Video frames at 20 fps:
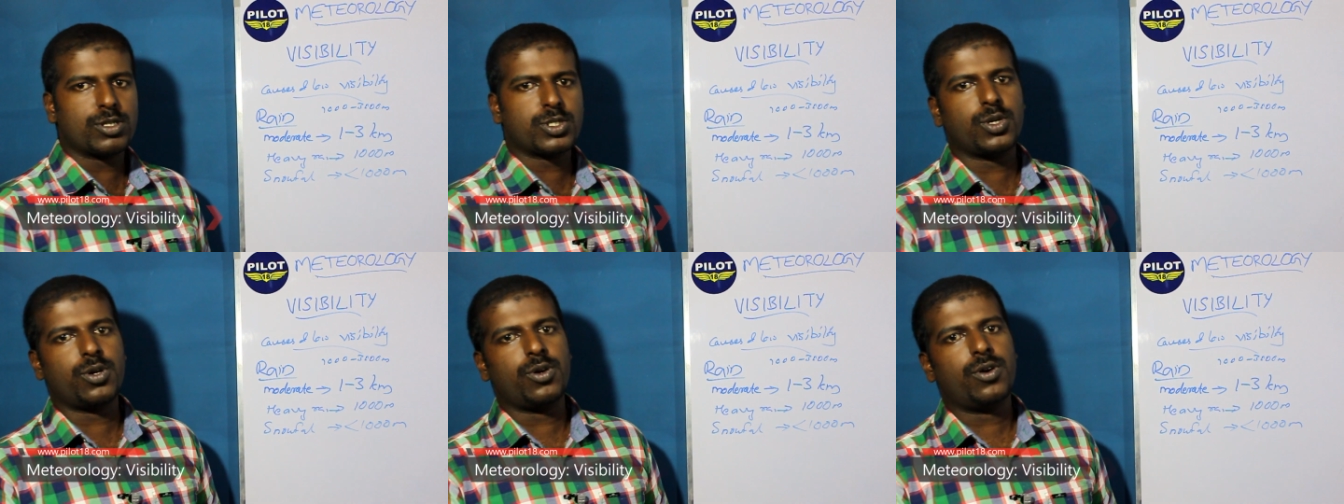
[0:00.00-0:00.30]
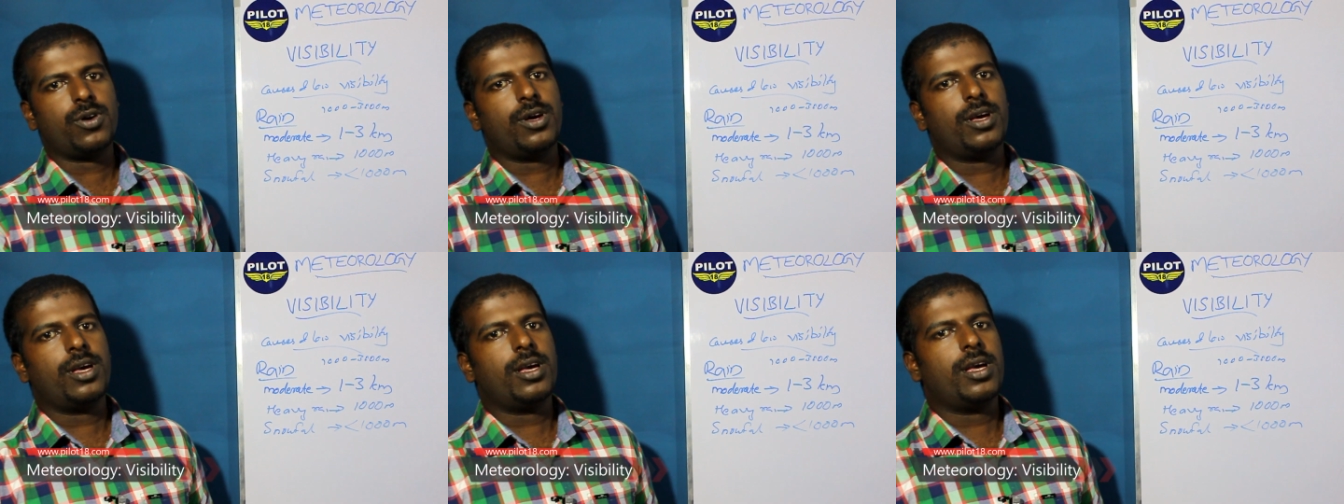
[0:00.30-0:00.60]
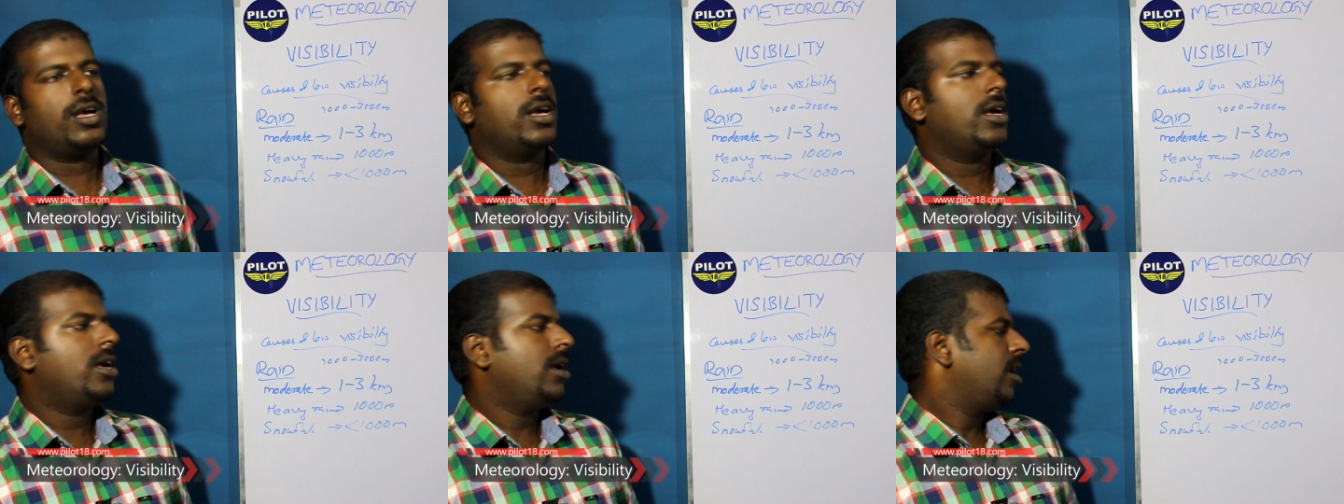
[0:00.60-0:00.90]
also
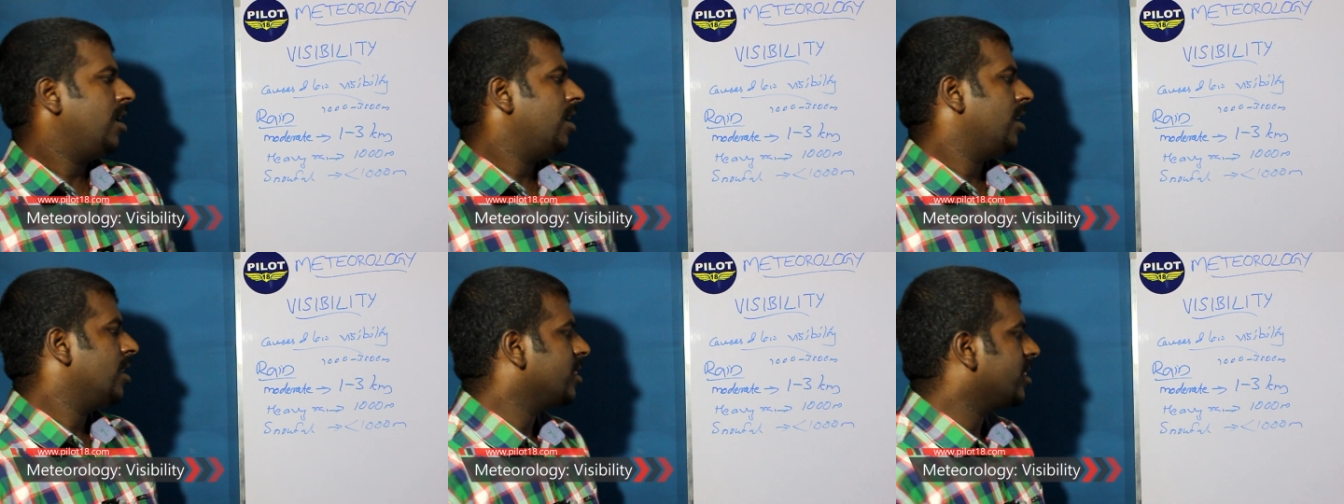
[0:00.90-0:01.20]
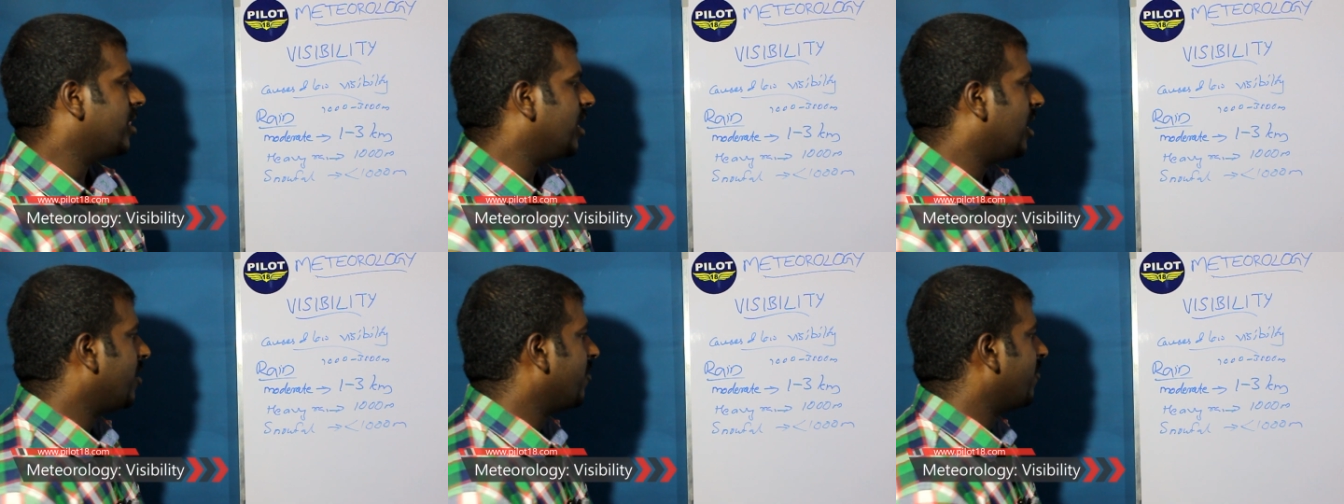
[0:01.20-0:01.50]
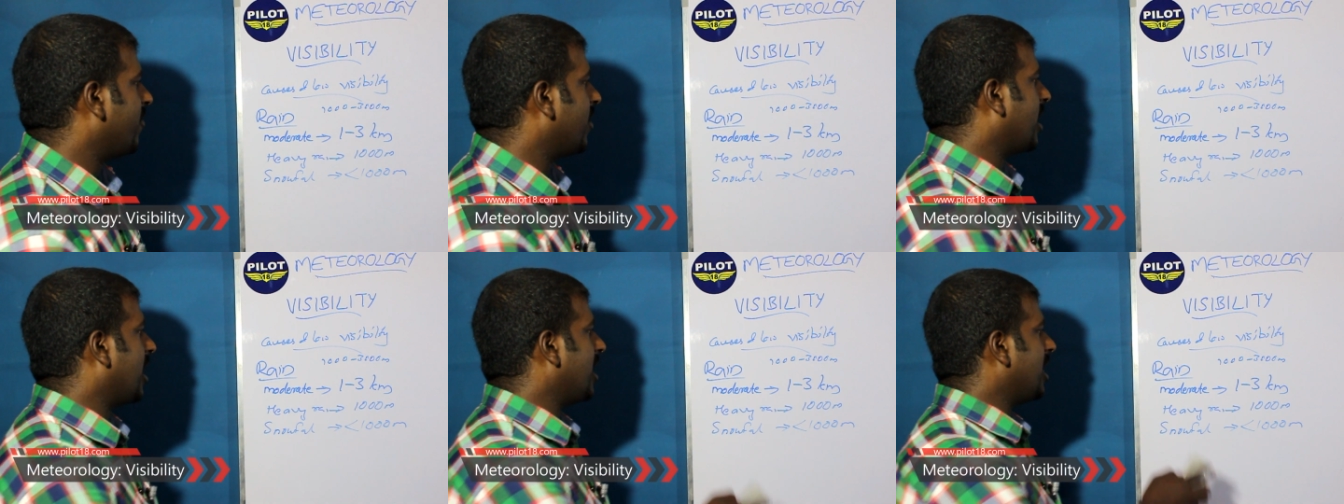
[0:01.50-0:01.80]

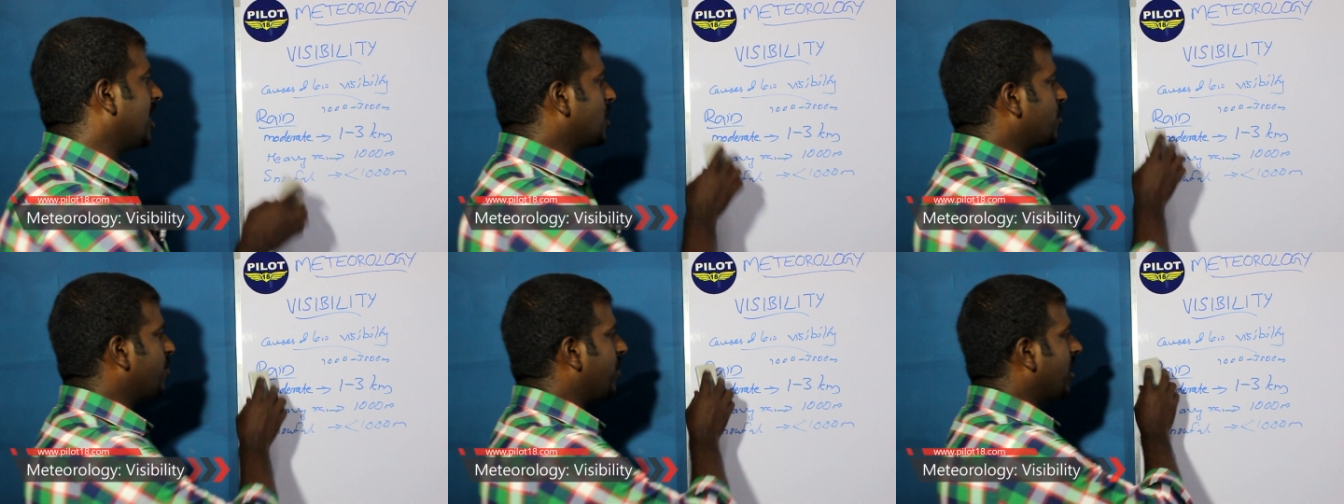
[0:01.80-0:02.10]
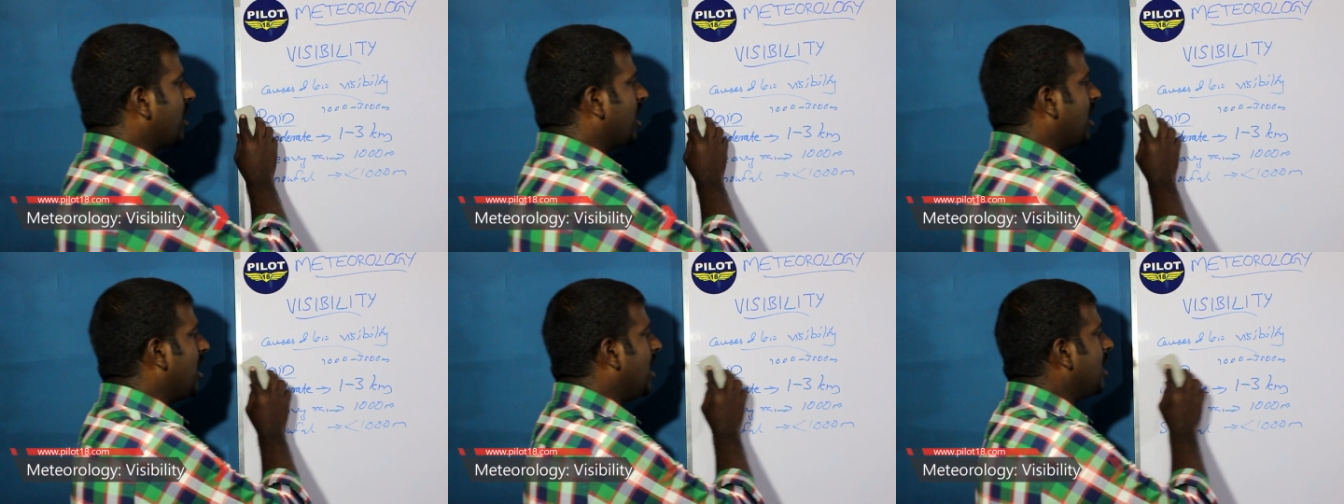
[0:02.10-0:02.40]
then we can expect